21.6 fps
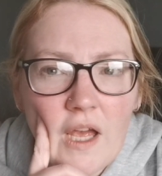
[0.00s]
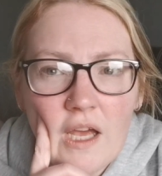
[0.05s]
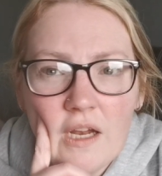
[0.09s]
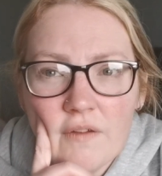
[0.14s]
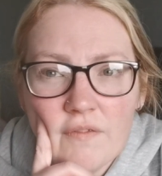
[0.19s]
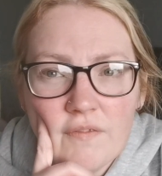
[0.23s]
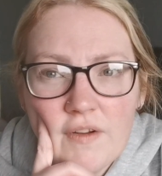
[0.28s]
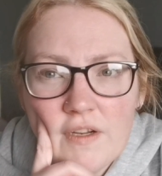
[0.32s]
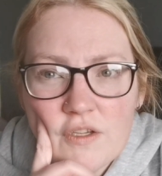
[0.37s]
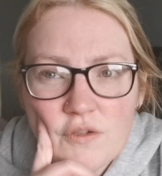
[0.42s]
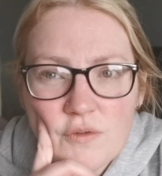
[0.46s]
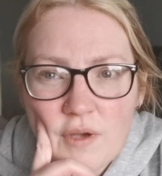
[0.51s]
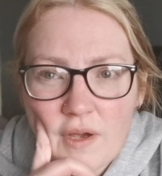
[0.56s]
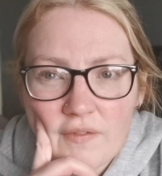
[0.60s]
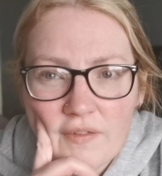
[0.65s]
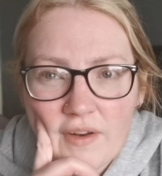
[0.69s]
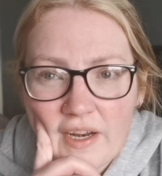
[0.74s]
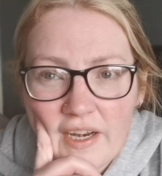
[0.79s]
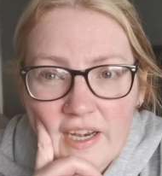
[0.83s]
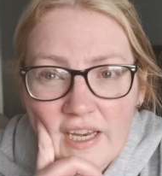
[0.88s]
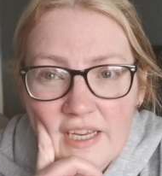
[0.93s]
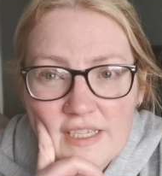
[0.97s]
I feel as though I
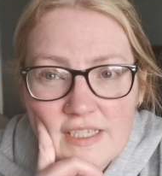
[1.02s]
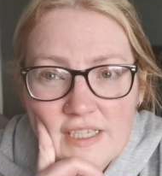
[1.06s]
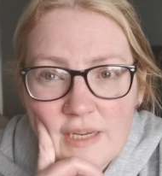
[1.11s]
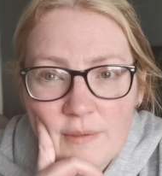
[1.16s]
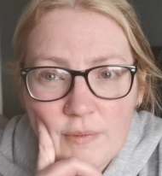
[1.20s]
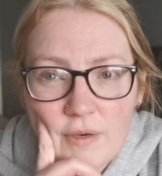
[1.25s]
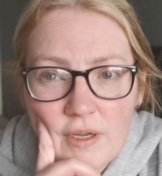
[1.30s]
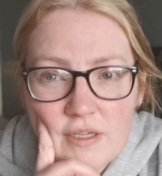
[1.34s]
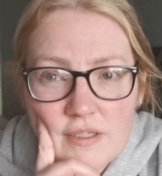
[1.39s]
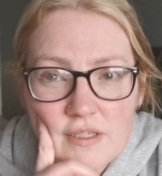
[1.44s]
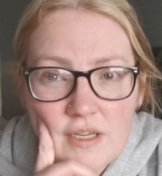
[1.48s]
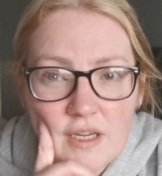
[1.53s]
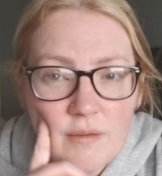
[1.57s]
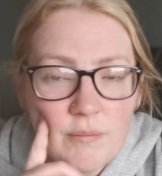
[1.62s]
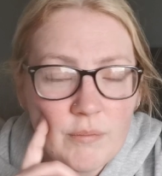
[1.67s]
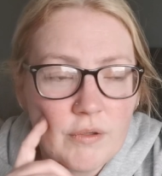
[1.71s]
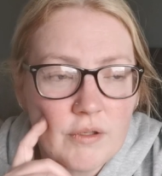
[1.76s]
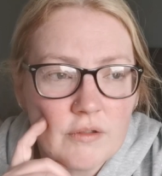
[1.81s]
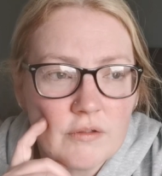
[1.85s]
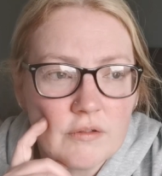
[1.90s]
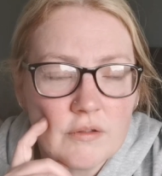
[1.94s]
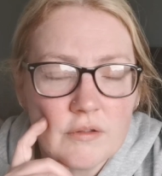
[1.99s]
haven't had any sleep last night,
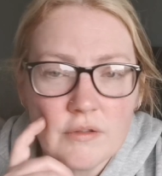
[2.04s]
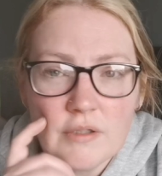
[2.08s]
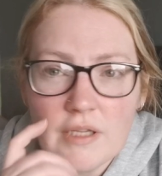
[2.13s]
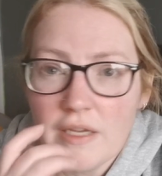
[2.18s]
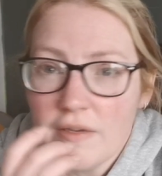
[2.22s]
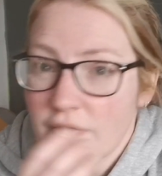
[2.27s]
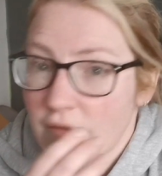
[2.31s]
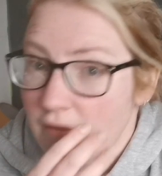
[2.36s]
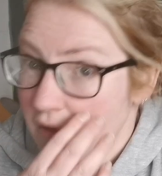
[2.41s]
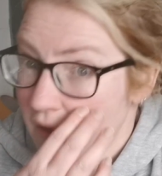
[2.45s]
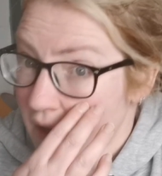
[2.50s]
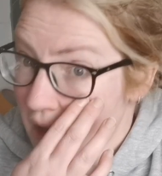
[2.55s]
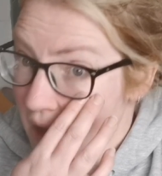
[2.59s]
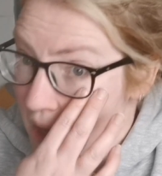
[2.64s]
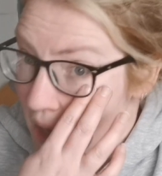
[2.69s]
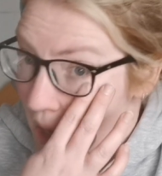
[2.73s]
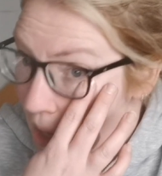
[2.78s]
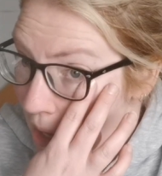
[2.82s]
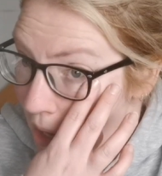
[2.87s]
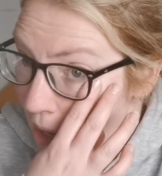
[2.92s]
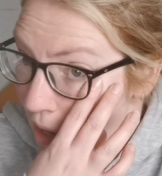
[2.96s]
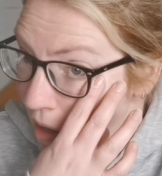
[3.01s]
but even
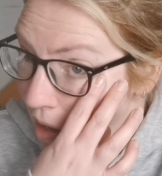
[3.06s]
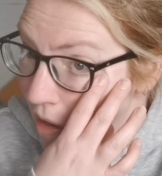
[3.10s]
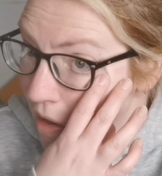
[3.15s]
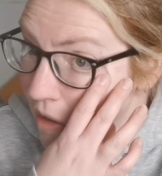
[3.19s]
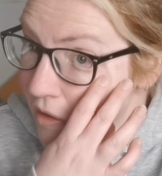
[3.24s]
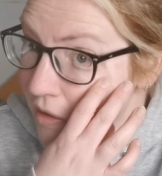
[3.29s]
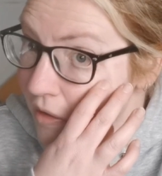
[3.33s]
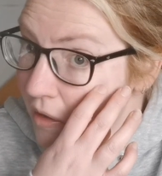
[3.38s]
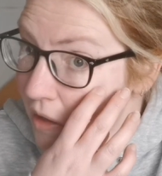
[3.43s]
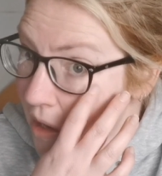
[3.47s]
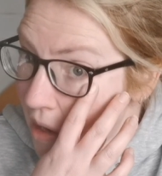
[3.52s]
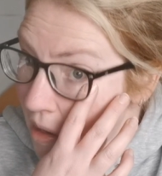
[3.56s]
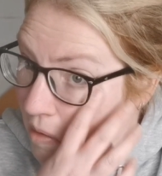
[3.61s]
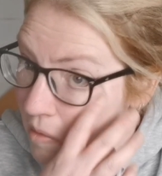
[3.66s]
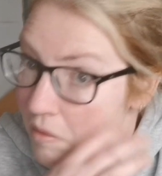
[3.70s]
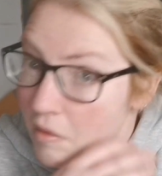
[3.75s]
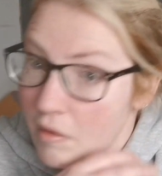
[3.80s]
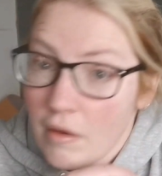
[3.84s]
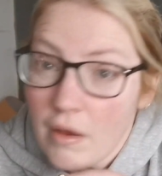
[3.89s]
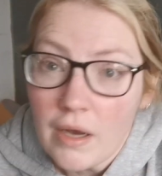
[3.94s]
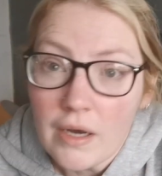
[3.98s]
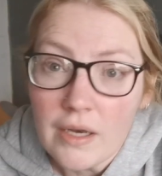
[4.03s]

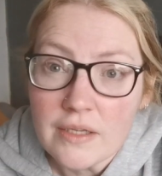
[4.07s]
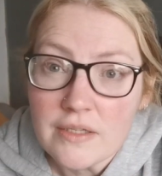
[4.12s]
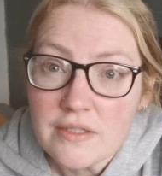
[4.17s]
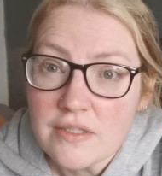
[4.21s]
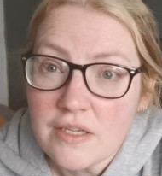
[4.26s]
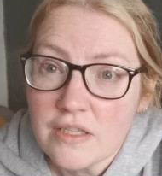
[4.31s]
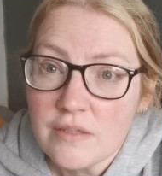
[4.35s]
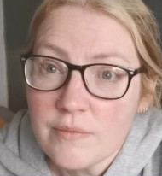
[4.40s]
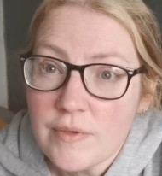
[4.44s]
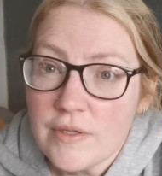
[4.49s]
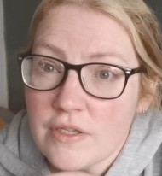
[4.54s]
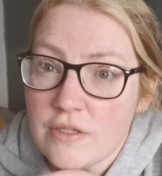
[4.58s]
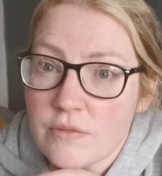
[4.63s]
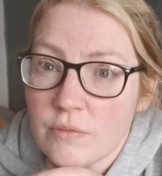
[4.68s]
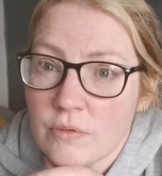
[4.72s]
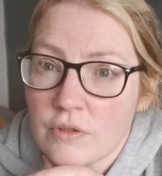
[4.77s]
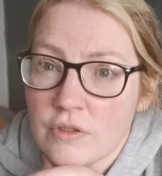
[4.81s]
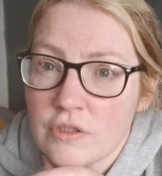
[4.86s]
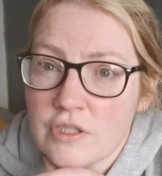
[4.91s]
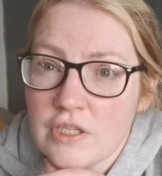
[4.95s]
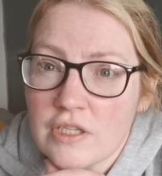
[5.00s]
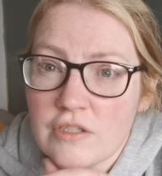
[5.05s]
Alex said to me this
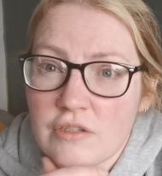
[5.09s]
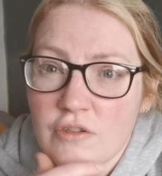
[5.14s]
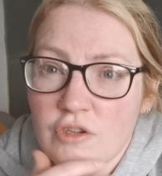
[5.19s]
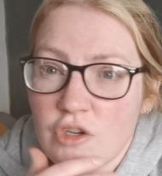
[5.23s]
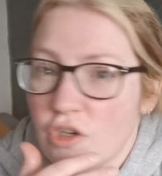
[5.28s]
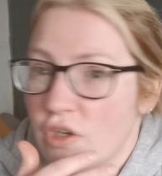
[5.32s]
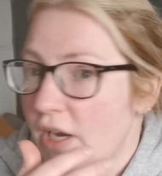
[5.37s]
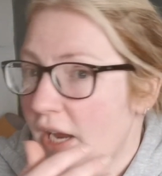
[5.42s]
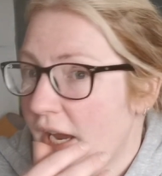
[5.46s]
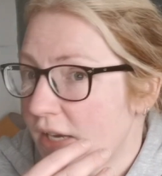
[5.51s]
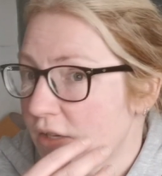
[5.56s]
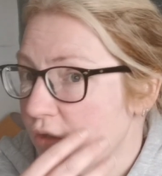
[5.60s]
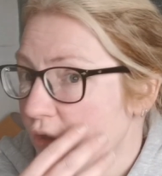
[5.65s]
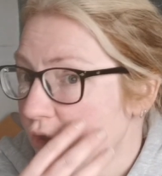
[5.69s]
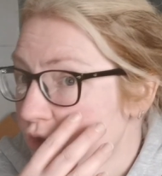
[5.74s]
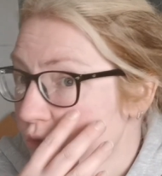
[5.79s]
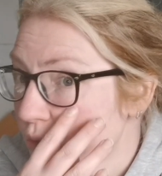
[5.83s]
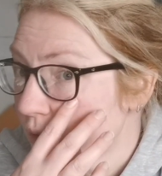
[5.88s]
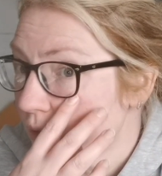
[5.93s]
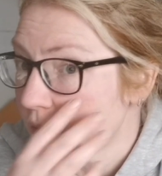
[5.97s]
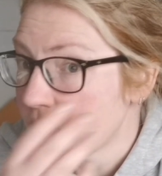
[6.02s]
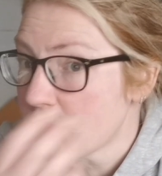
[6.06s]
morning, she says, your eyes all
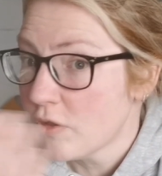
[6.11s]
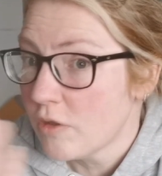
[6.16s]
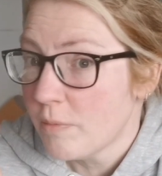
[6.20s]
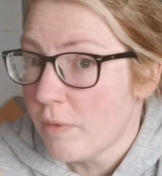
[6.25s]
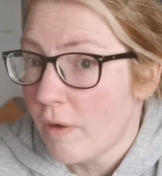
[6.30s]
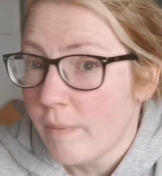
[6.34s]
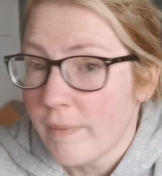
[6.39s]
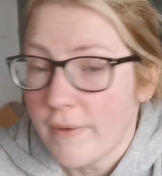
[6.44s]
swollen up. So they